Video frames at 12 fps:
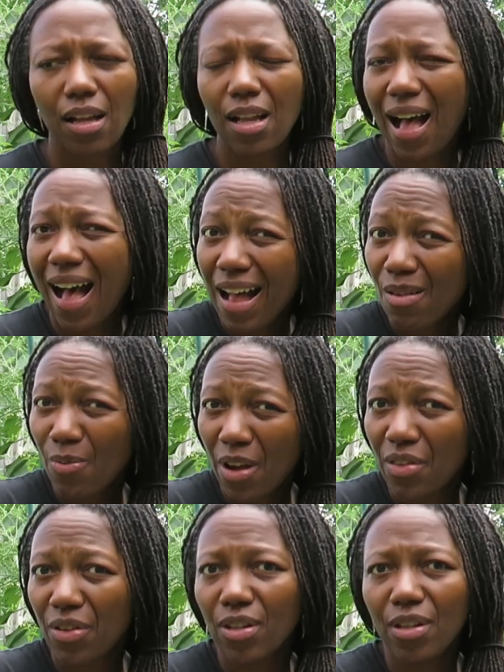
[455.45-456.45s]
hot
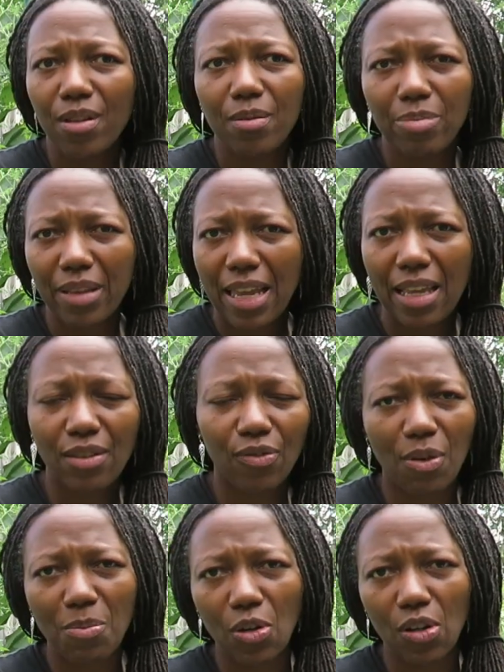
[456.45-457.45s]
weather plants
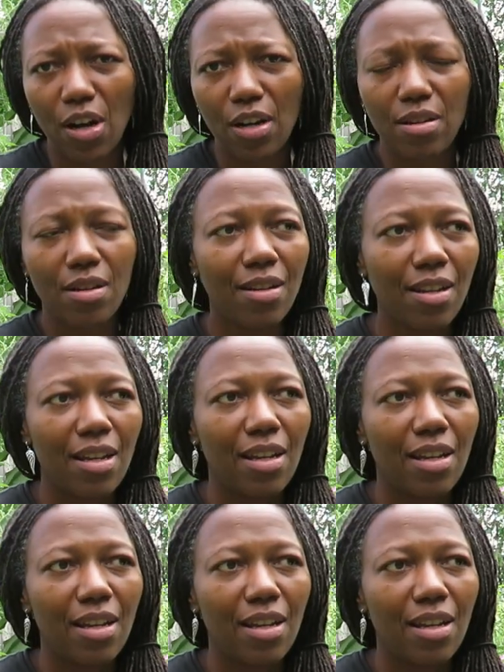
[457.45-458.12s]
from your garden,